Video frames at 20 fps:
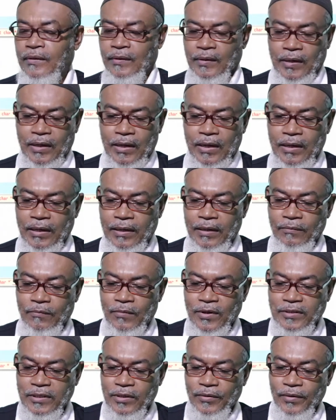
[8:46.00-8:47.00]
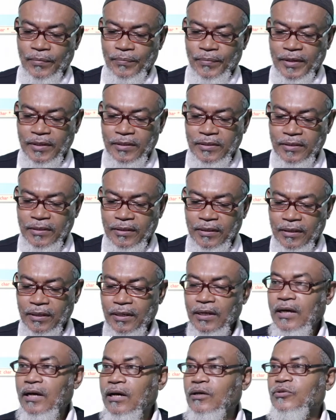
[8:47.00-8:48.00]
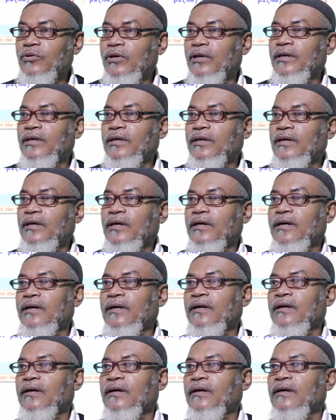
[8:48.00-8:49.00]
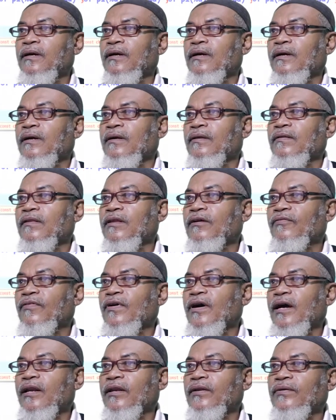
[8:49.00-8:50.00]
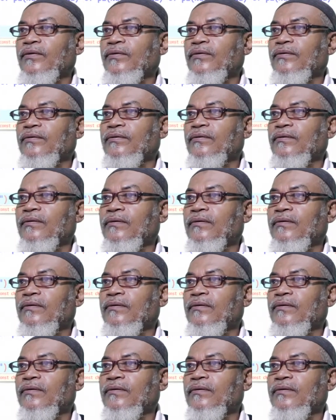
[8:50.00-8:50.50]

And what are we printing? Actually here, the value